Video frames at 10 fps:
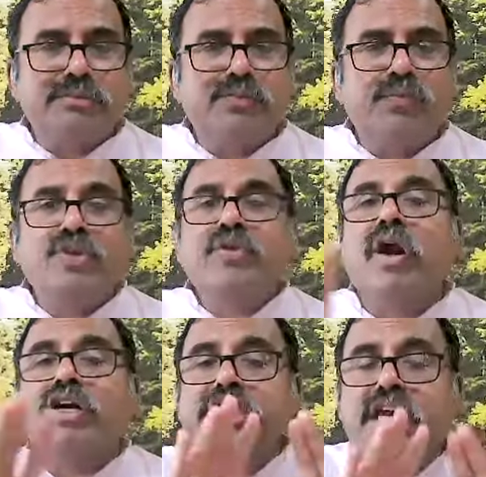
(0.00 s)
which will
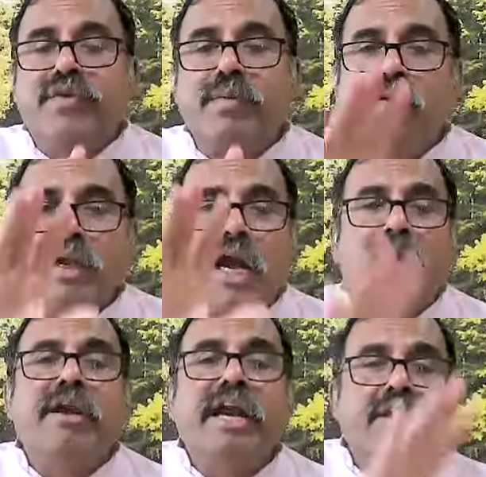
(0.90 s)
not change from one
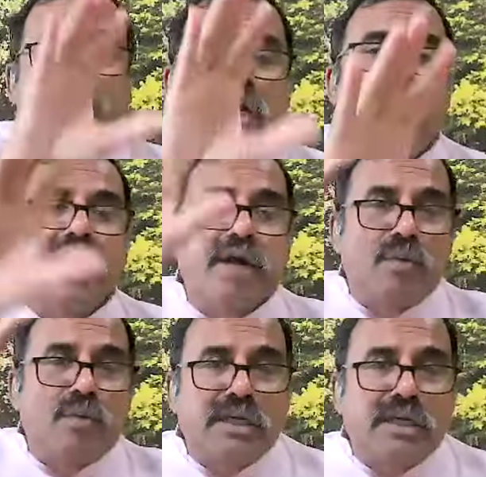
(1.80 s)
community, one country to
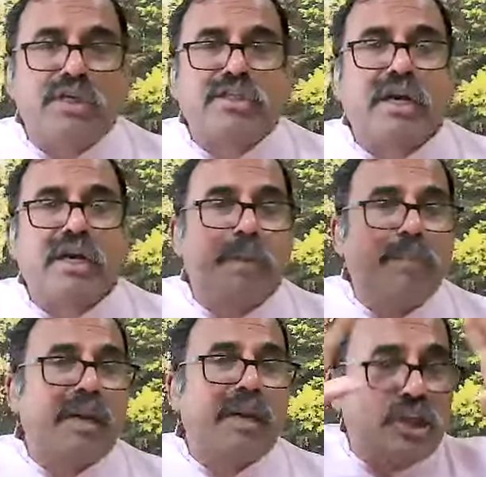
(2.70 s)
one set of
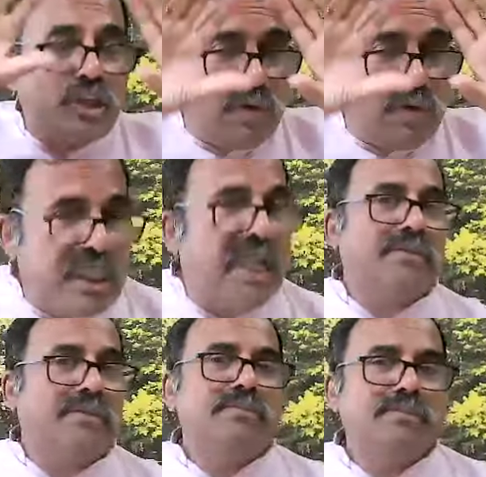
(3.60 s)
people. It's
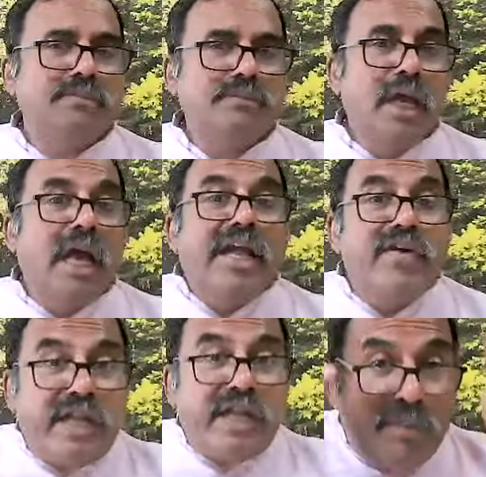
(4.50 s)
universal.
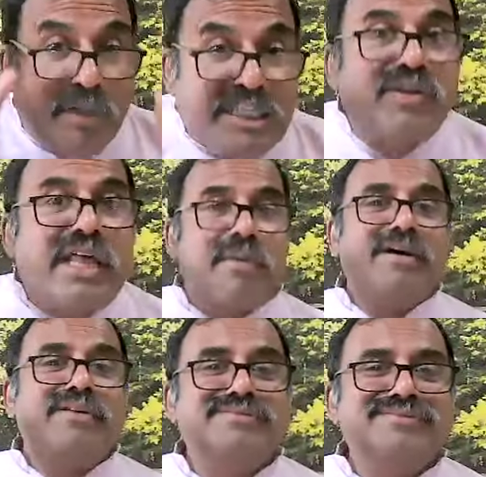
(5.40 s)
Even animals have a
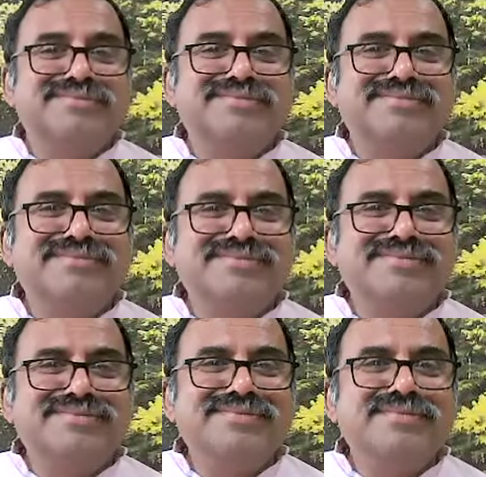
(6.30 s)
dharma.
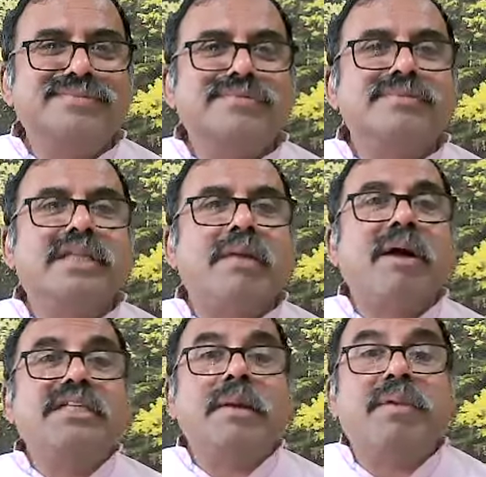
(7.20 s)
Dharma
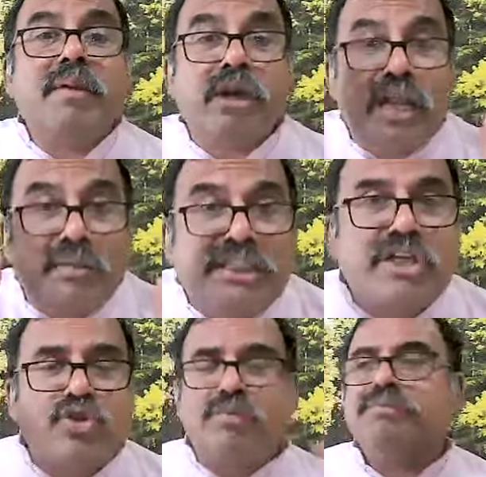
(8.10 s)
is applicable to animals
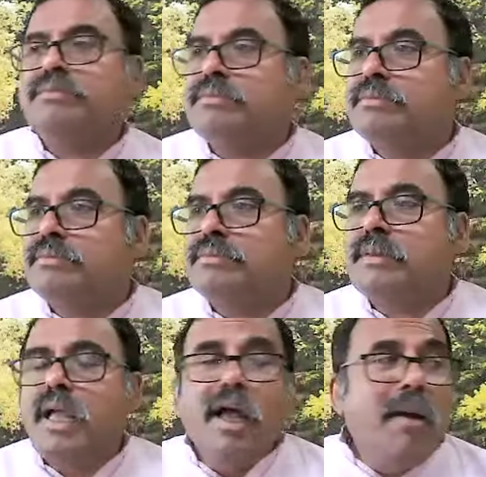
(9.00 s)
also.
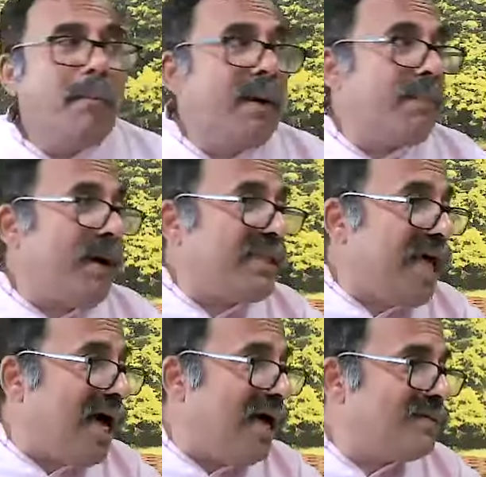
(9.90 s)
But
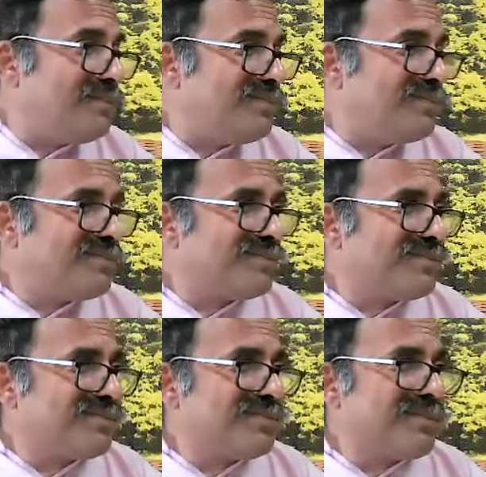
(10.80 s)
Mata
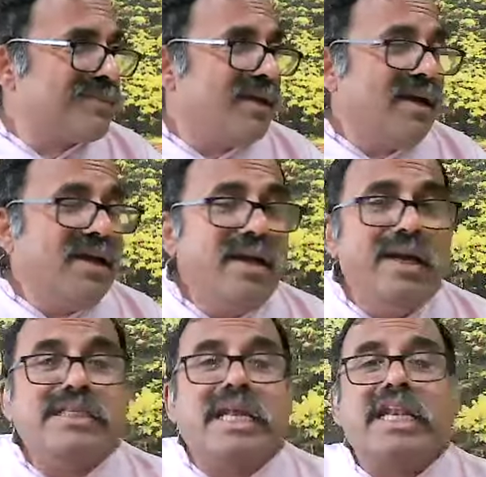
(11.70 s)

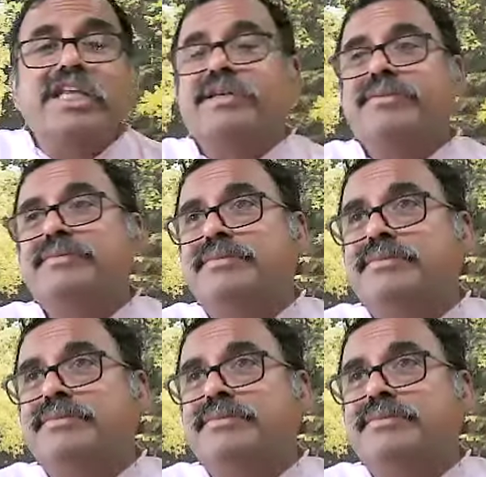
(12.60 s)
is a religion.